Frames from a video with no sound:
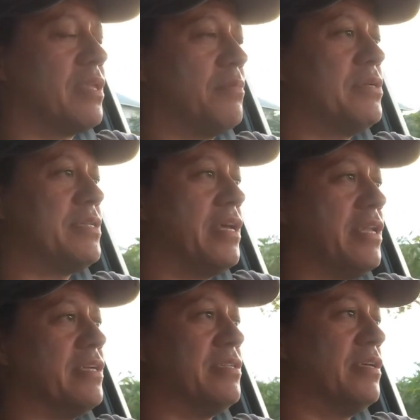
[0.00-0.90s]

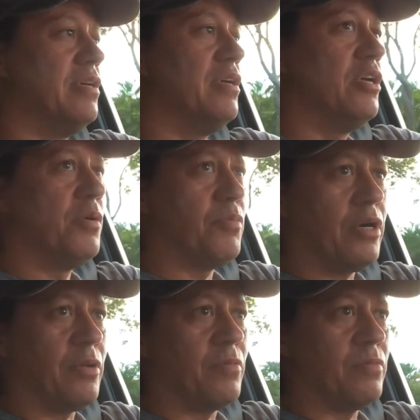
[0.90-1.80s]
Mercedes.
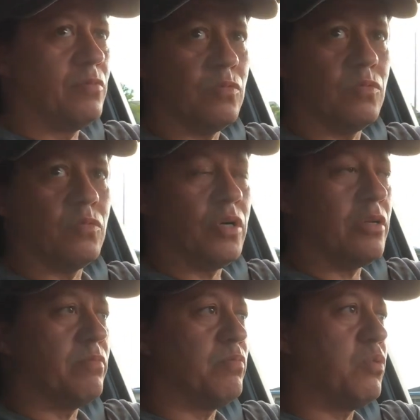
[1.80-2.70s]
But
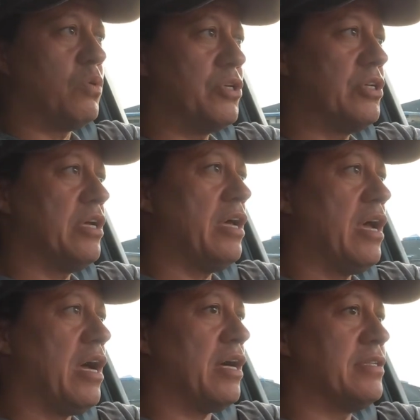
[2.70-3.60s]
what Porsche
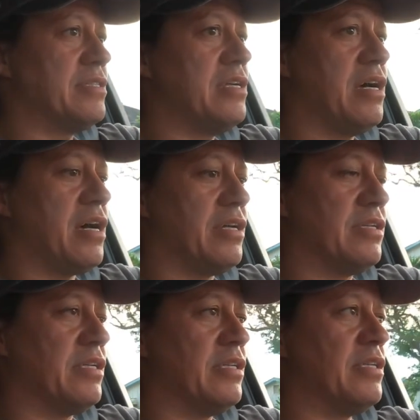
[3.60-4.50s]
has
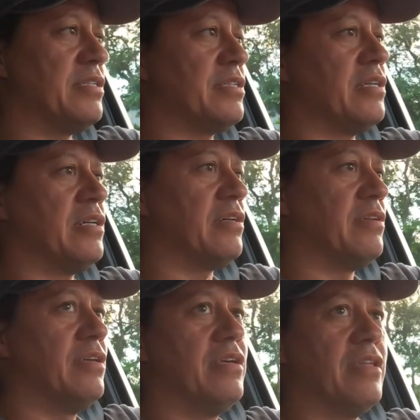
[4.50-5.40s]
done is
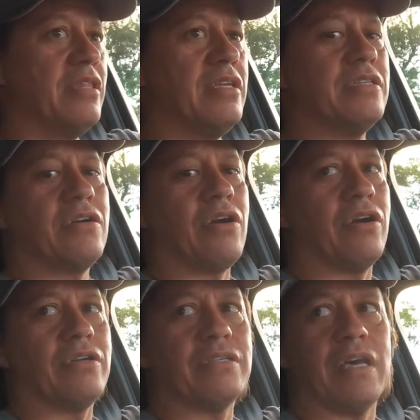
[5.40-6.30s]
these
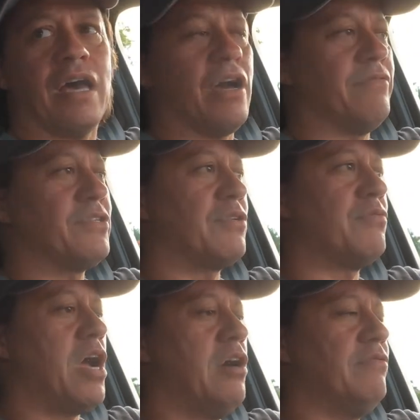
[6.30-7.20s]
cars have
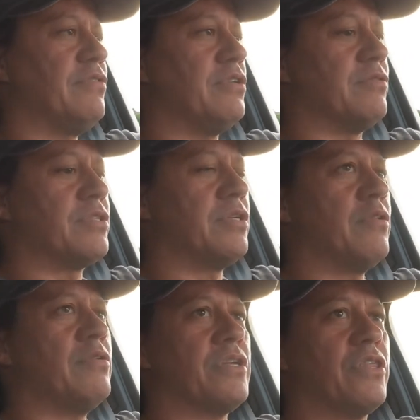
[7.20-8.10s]
surround view. So
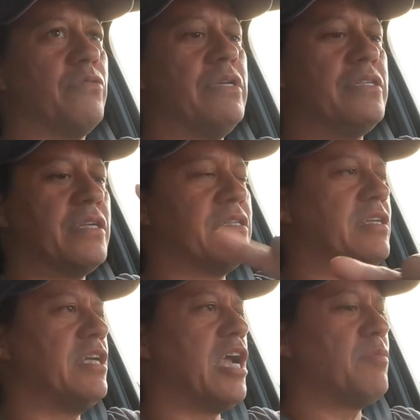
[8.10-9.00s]
there's a
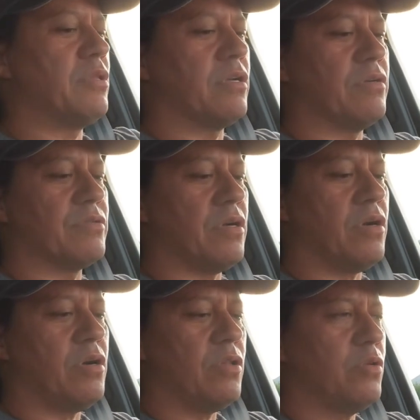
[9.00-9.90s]
360 camera that goes
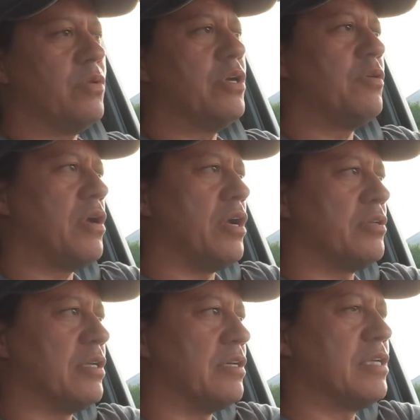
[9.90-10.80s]
all the way around,
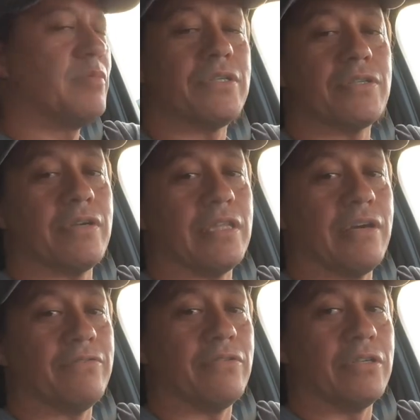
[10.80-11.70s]
and I'll demonstrate
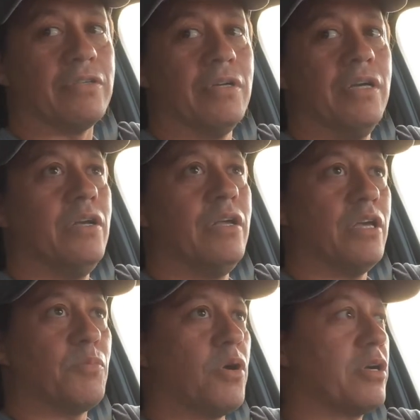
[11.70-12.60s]
that for you
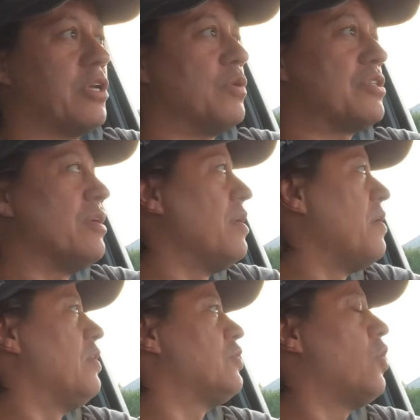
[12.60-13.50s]
in parking, which
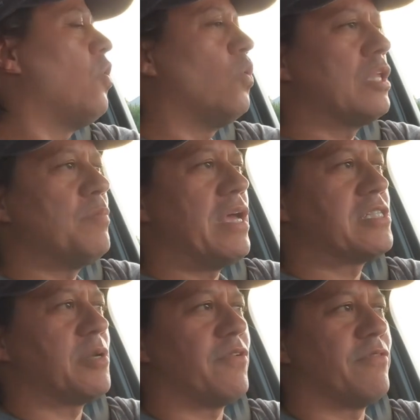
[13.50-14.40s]
totally
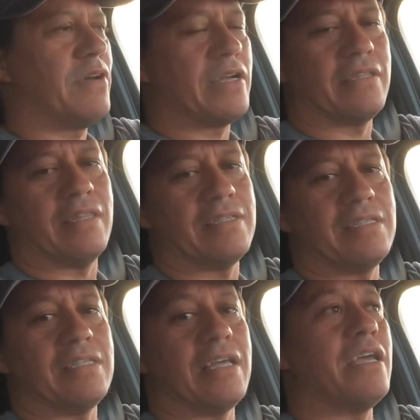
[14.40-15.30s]
makes up for the fact that this
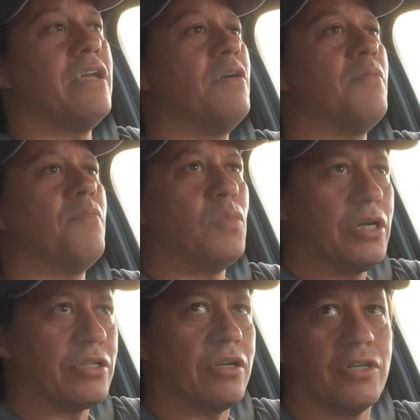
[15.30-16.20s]
is a
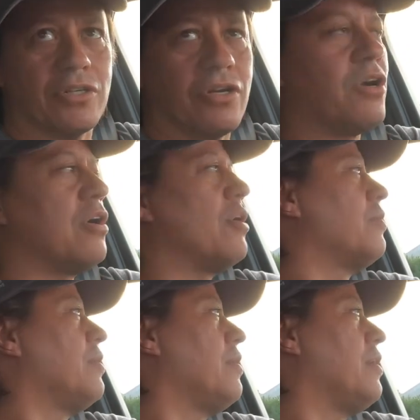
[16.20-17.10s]
much larger
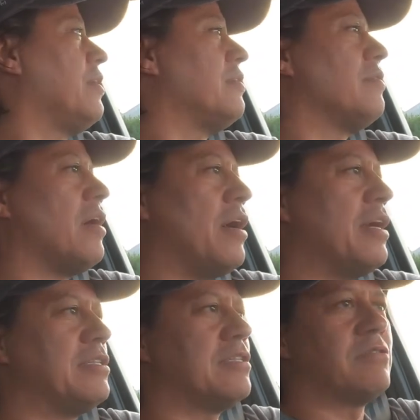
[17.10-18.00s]
car, and
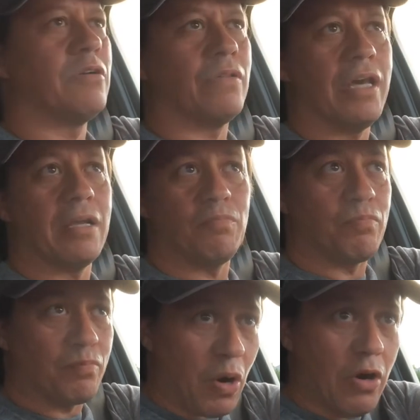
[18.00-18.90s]
I just don't like
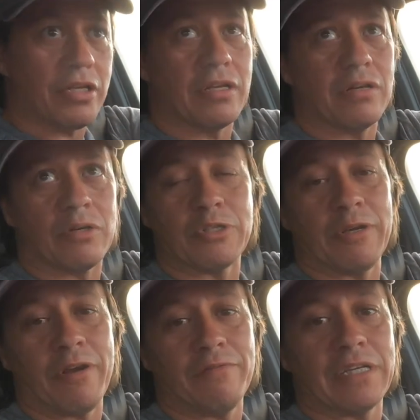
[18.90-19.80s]
parking or
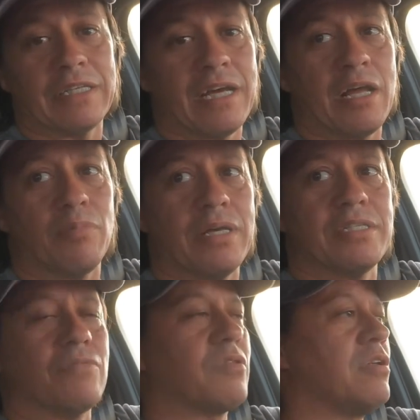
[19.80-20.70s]
driving in tight
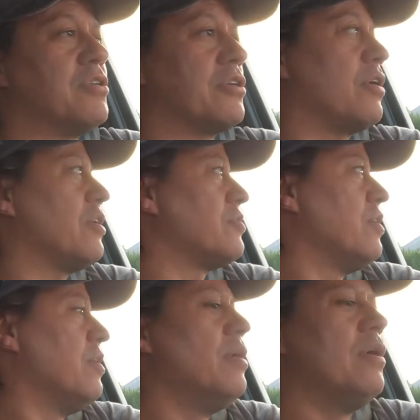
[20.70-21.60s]
places with larger cars.
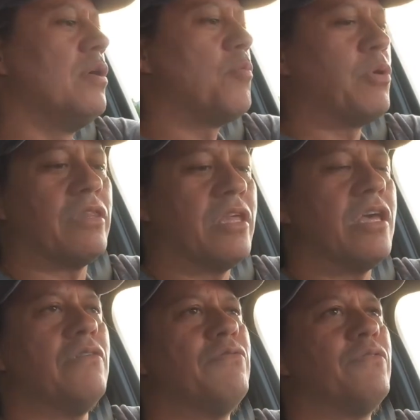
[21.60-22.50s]
But
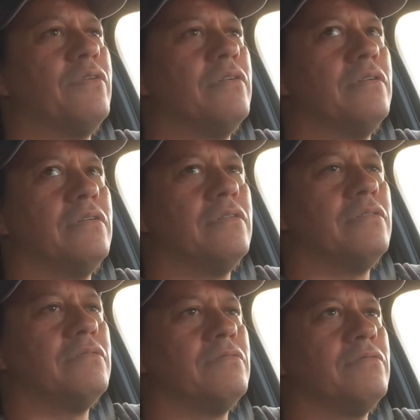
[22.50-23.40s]
they've
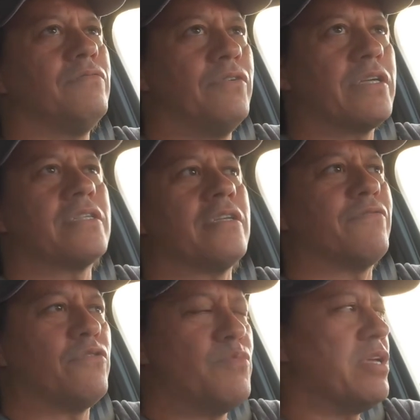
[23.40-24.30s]
fixed it
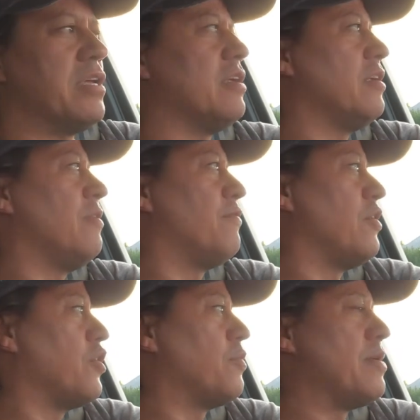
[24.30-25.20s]
for me and for
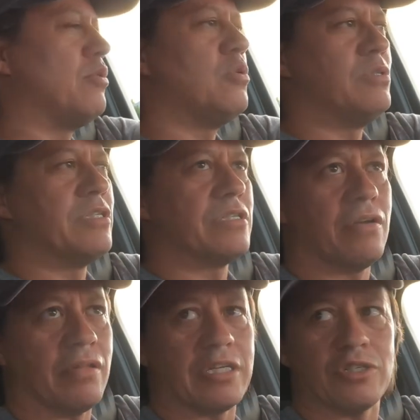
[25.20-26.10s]
other people who just
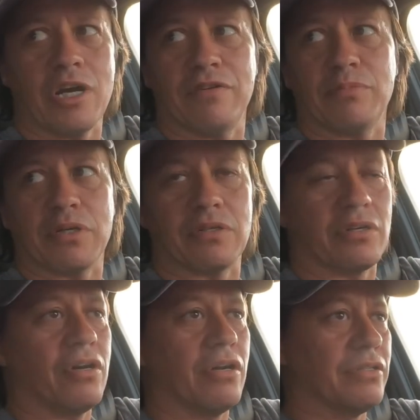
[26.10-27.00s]
don't like driving bigger
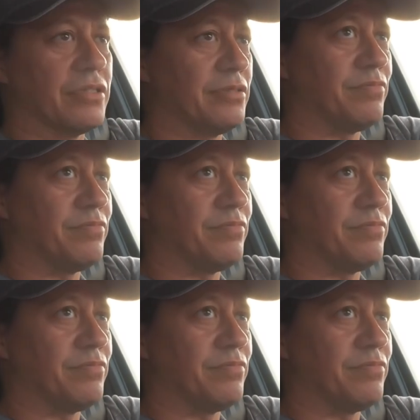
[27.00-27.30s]
cars.